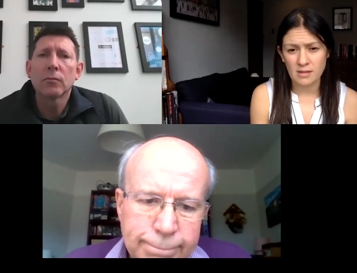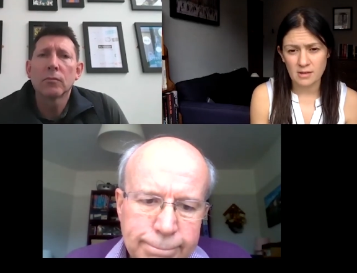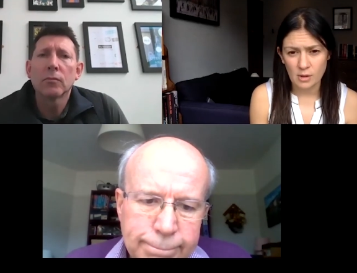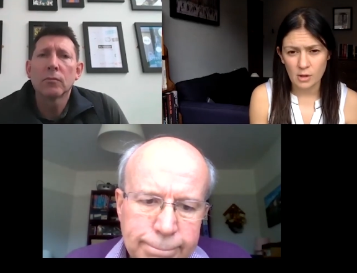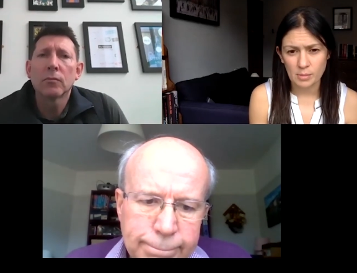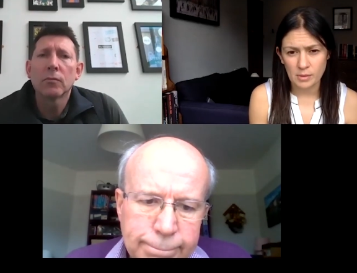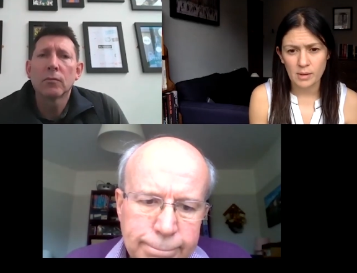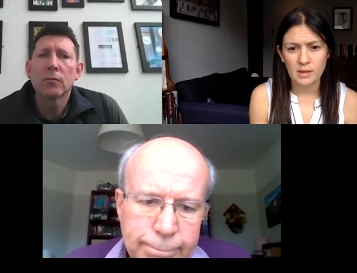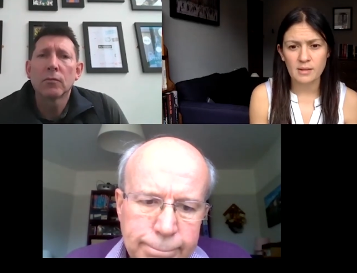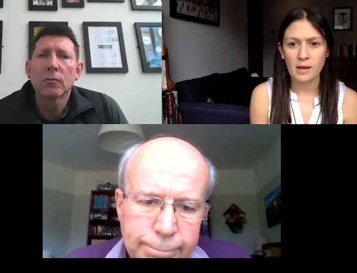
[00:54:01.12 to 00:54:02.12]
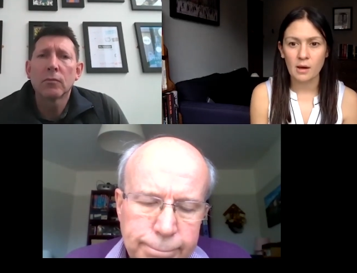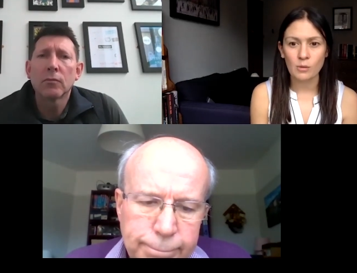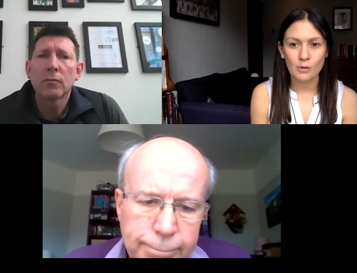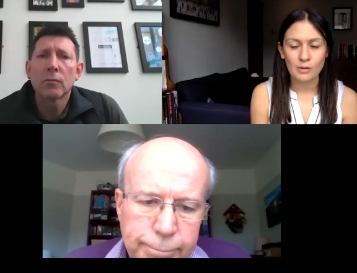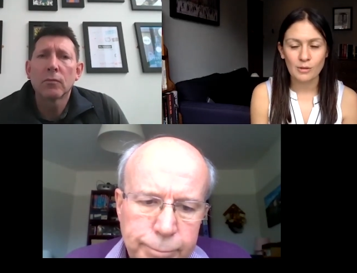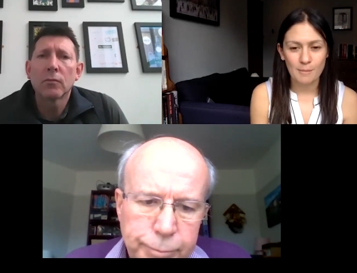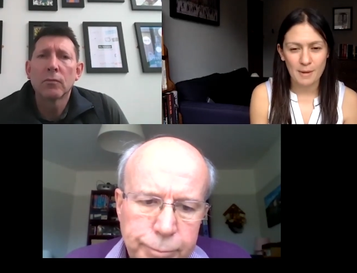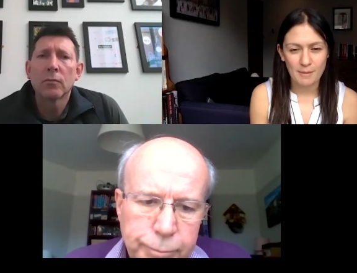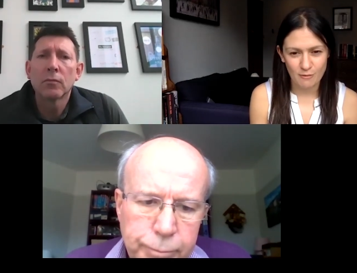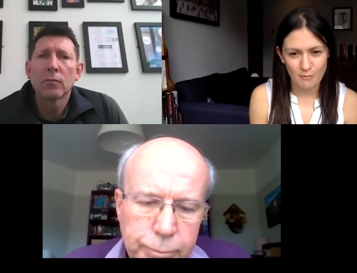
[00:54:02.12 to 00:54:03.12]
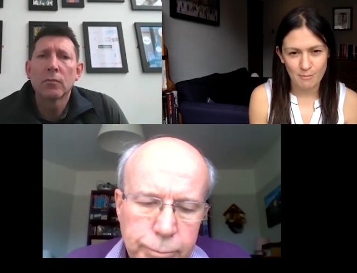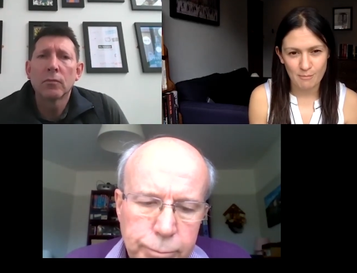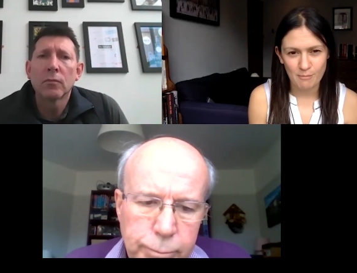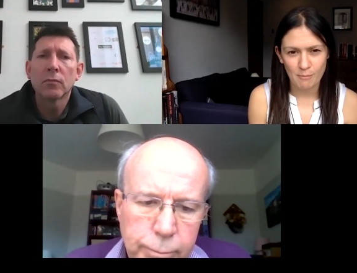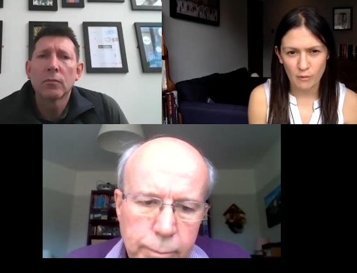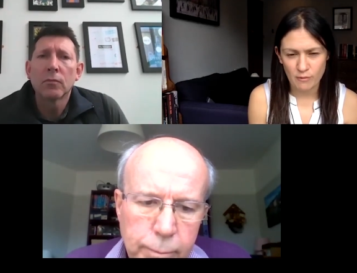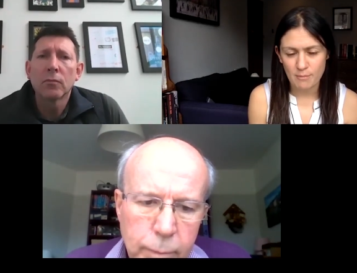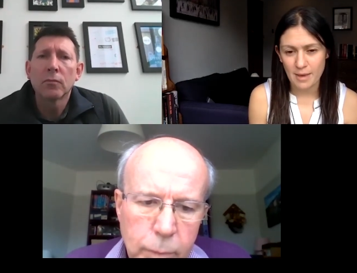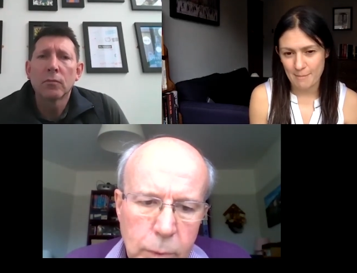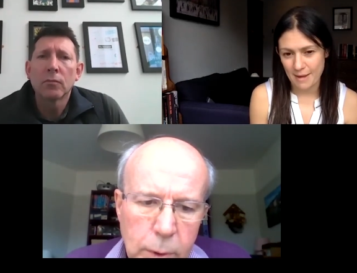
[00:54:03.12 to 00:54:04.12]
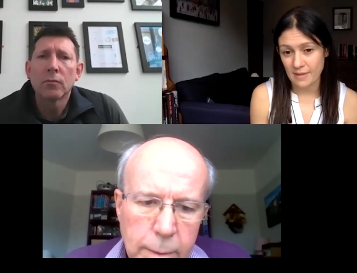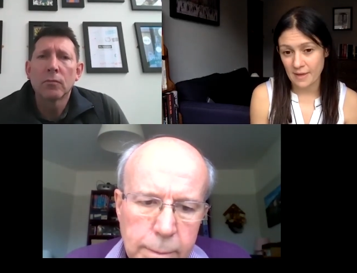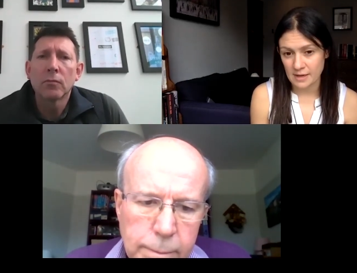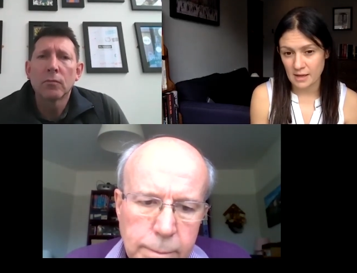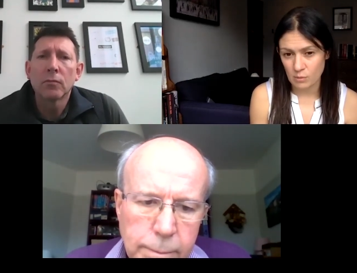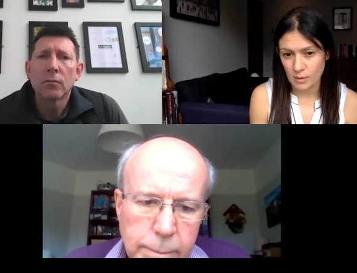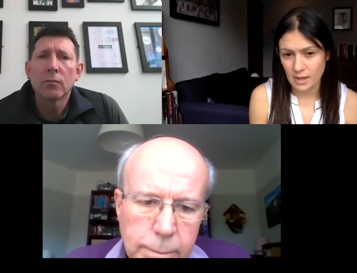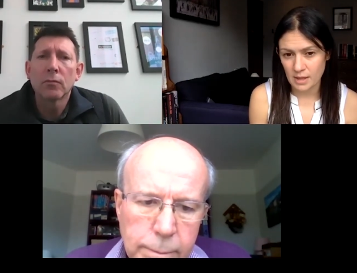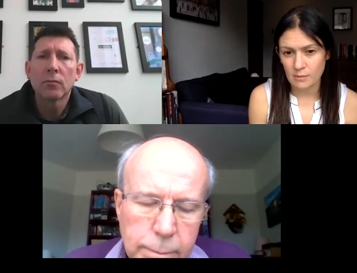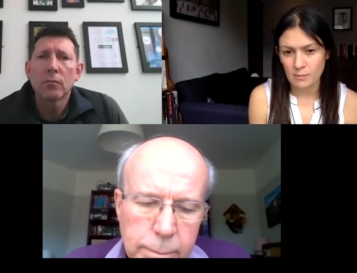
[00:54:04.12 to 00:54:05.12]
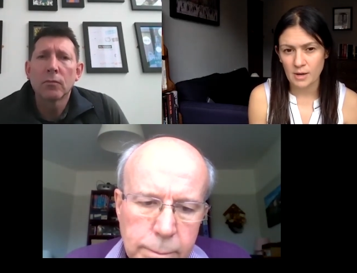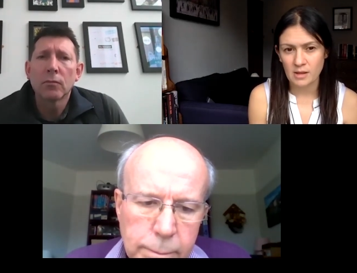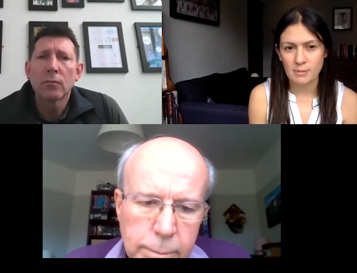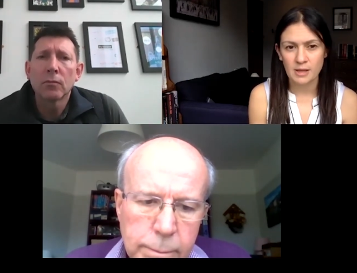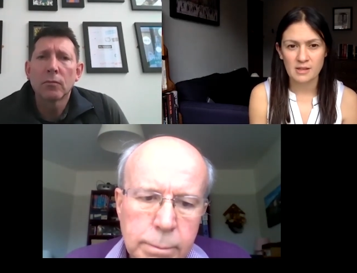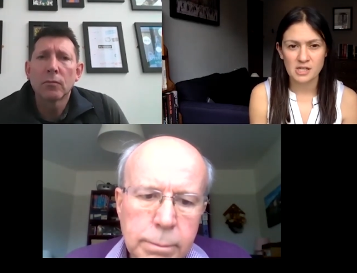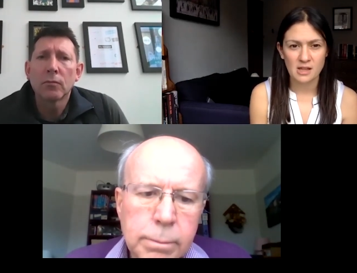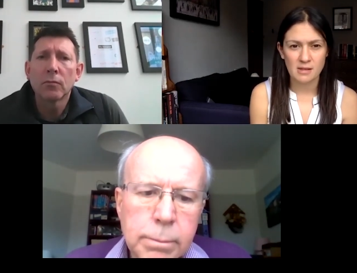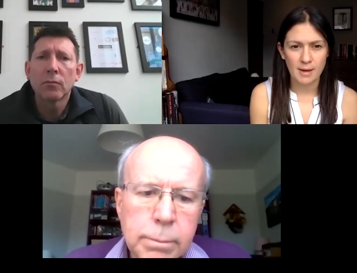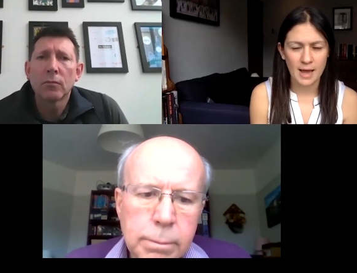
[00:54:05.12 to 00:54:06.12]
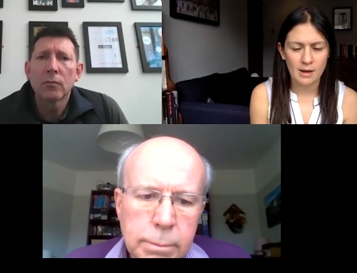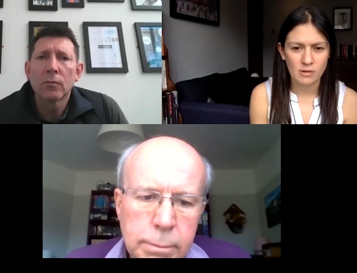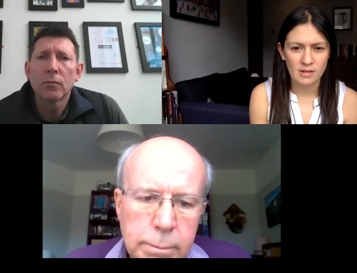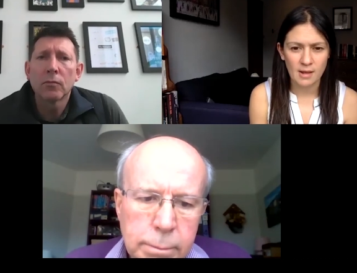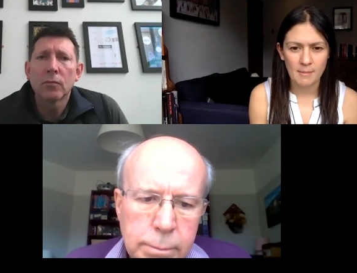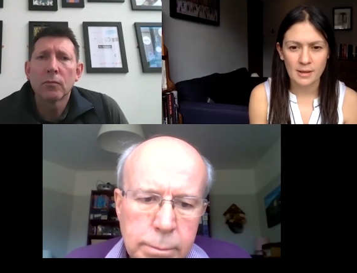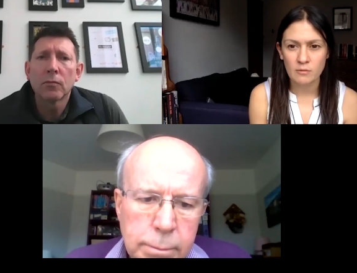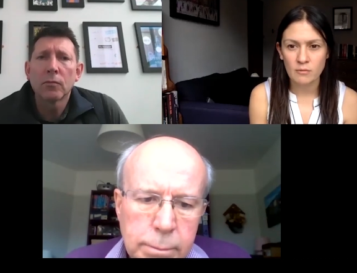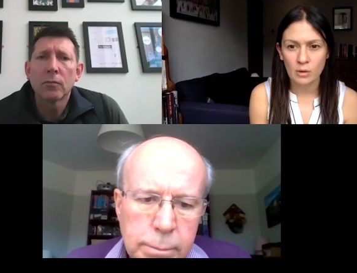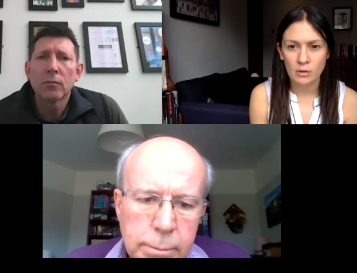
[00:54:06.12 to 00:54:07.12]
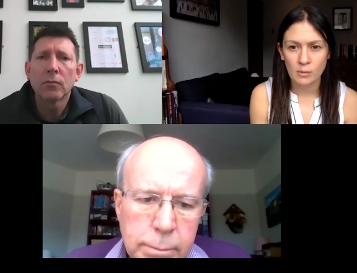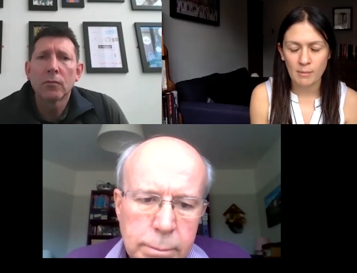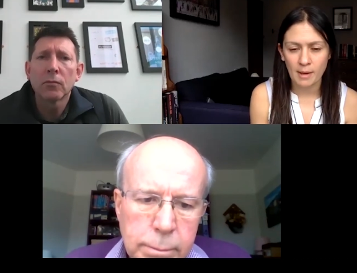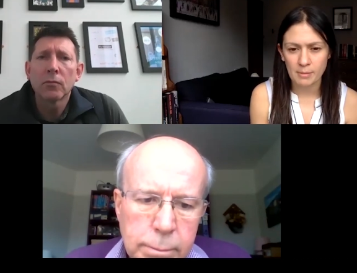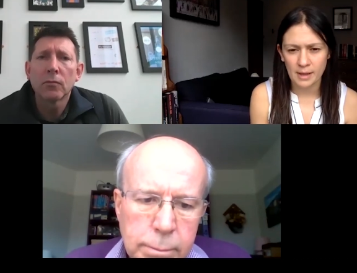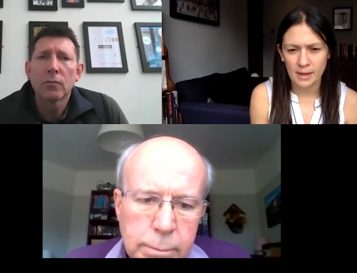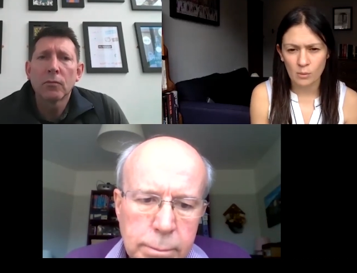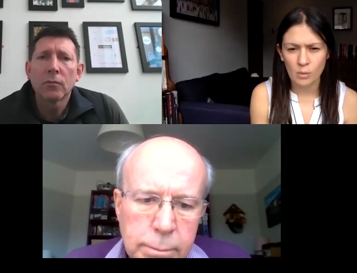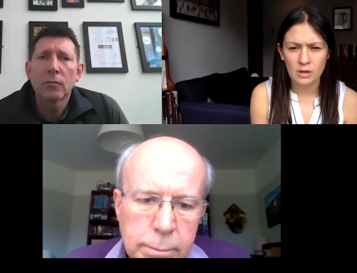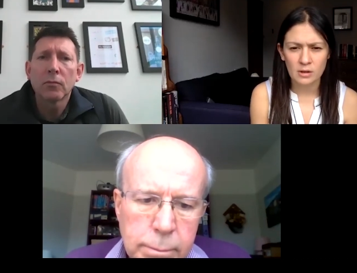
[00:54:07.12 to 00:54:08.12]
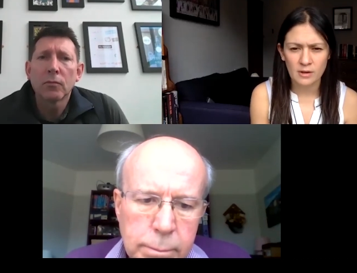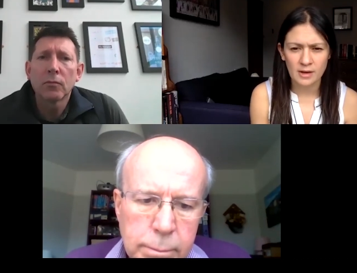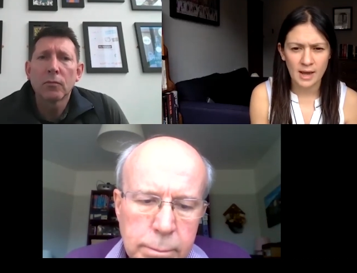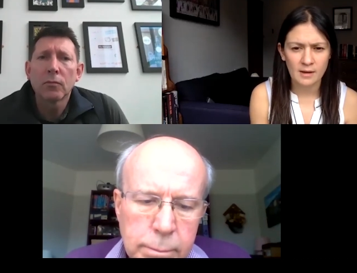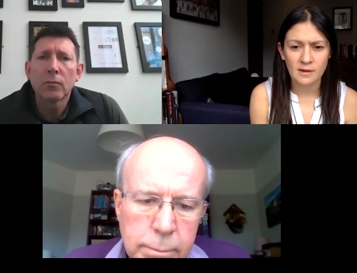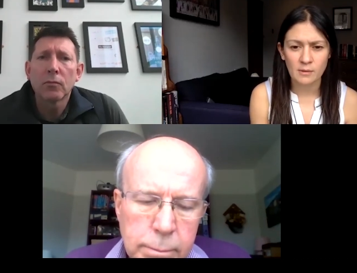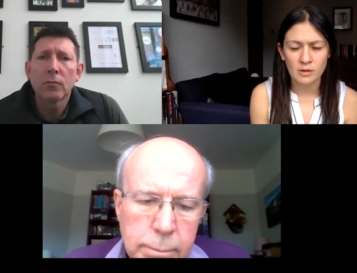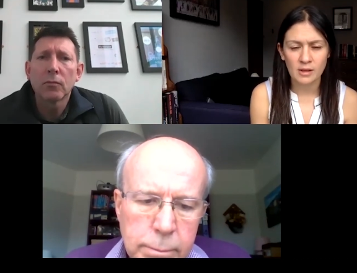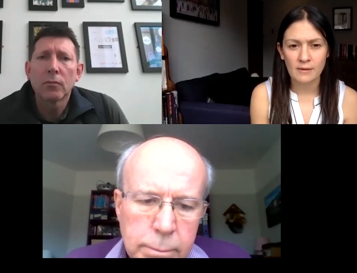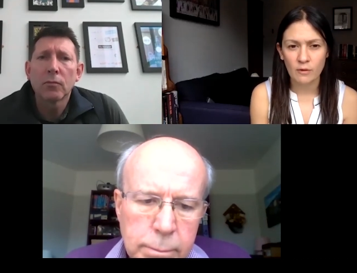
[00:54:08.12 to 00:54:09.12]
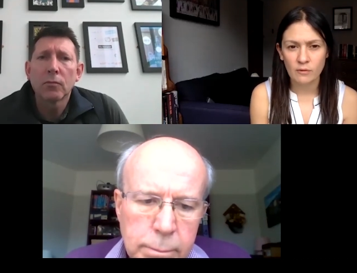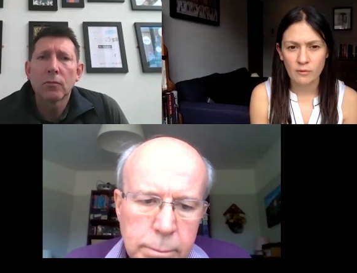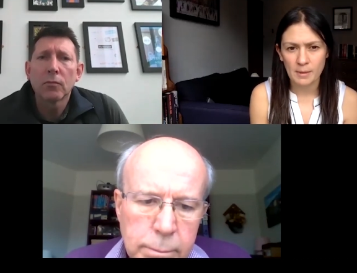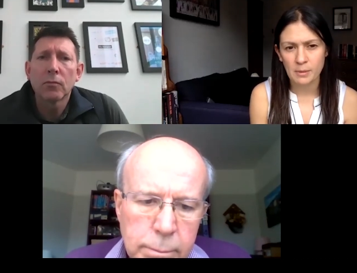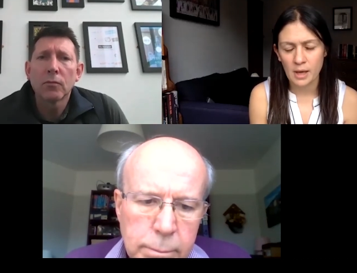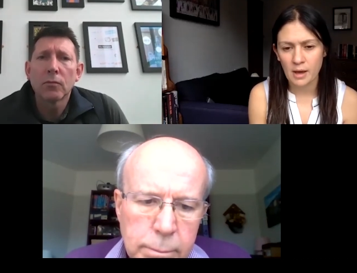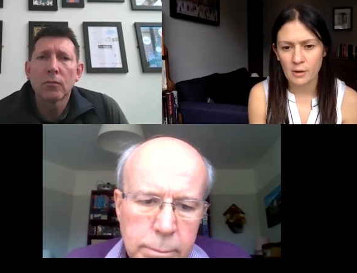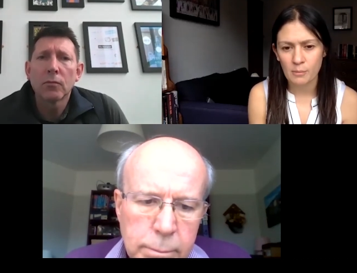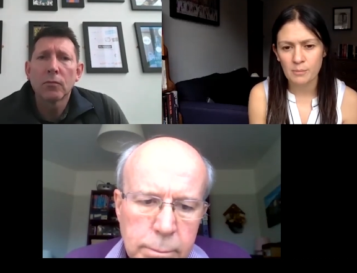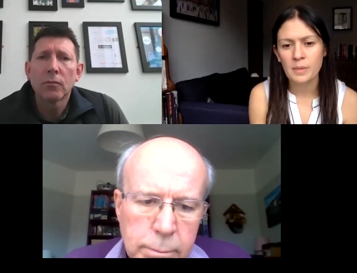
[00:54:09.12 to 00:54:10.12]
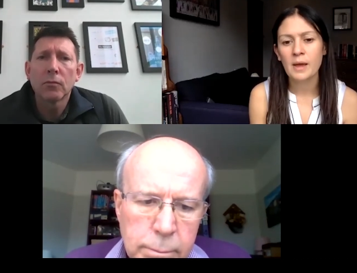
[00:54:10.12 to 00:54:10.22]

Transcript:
Speaker 1: to do it a couple of weeks ago you'll see a bit from more from me about that next week when i speak to chatham house about the role that we might play in the world and how that will deliver for people at home